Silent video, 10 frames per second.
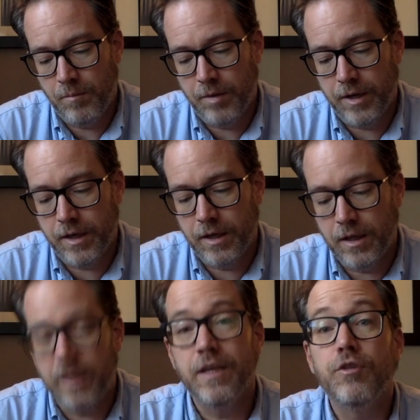But it can
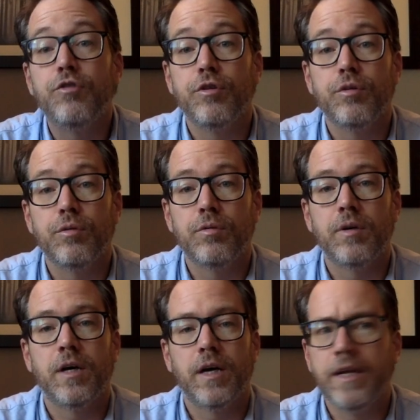lead to
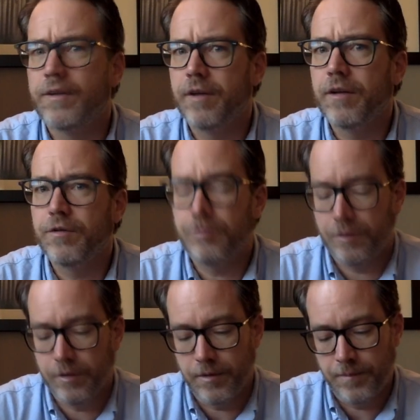uh, intense
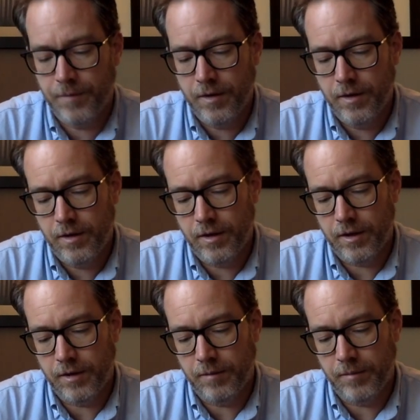fear
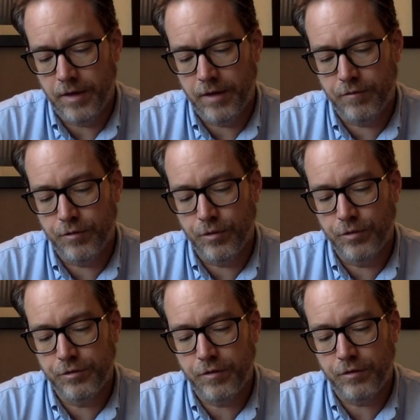um, and for
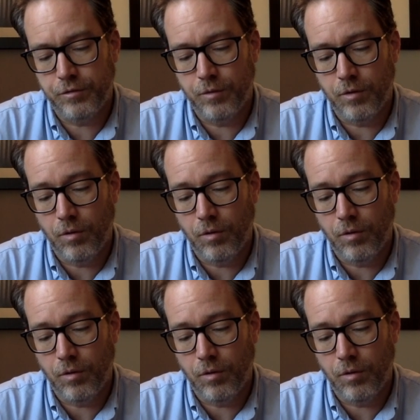those of us who are